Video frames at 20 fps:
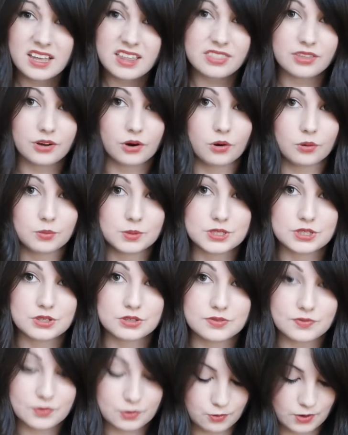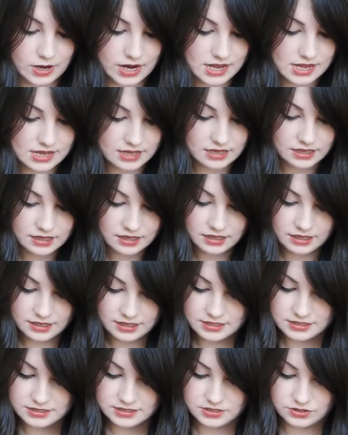they're always useful, right?
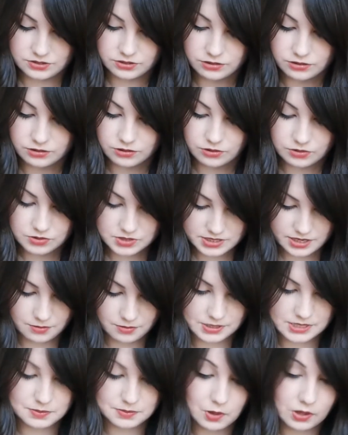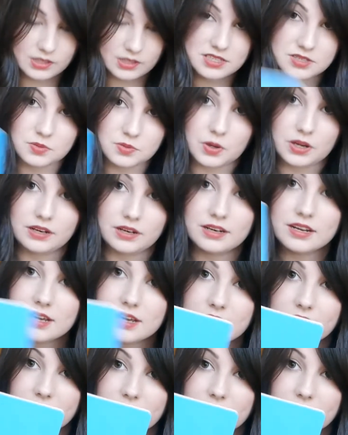So start with the smallest one.